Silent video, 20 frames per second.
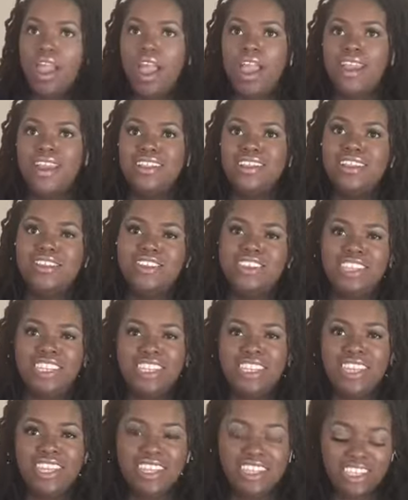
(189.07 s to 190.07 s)
All right, so just
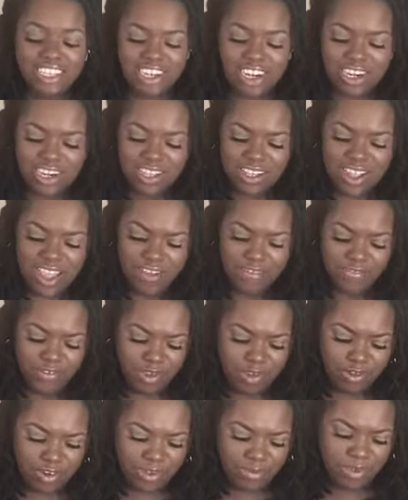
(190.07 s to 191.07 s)
this shirt is not
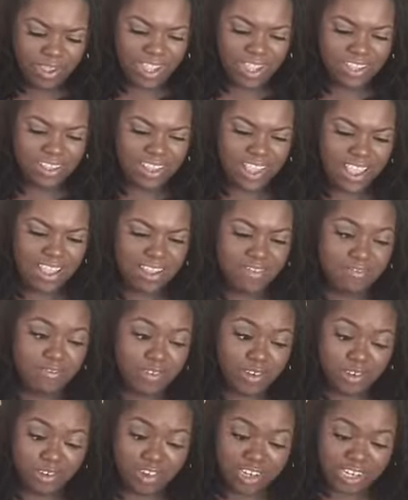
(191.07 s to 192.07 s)
folded because I
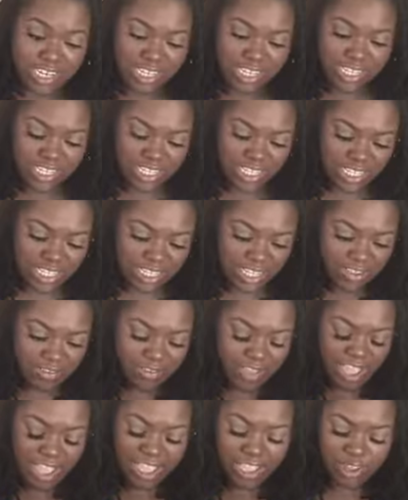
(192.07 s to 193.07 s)
unfolded it to see if
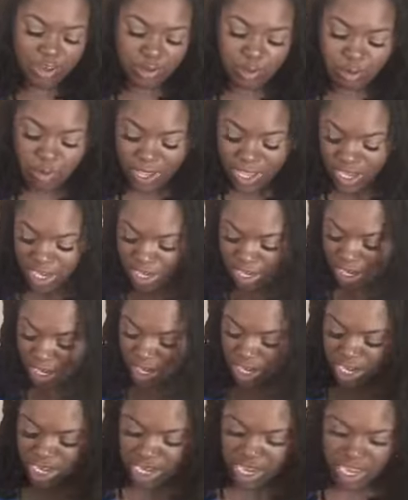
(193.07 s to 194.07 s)
I
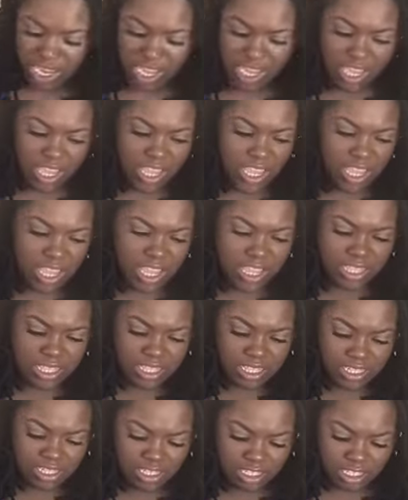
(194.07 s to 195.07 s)
could wear it
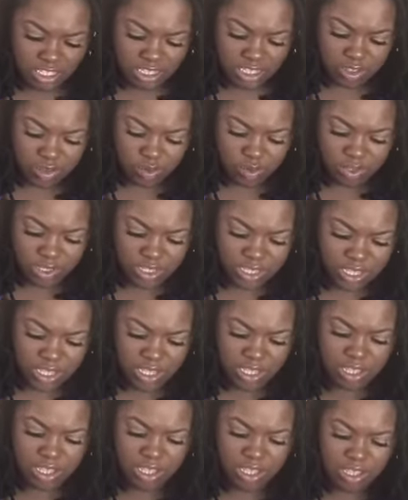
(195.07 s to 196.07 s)
and just to
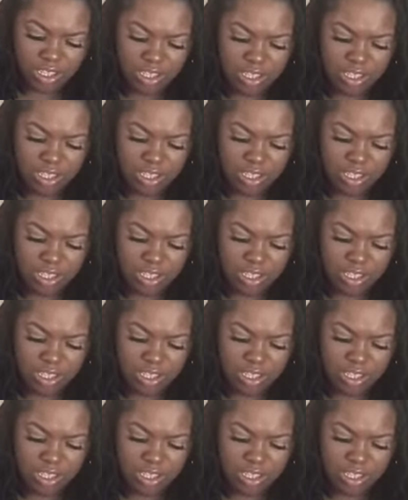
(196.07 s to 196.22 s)
see.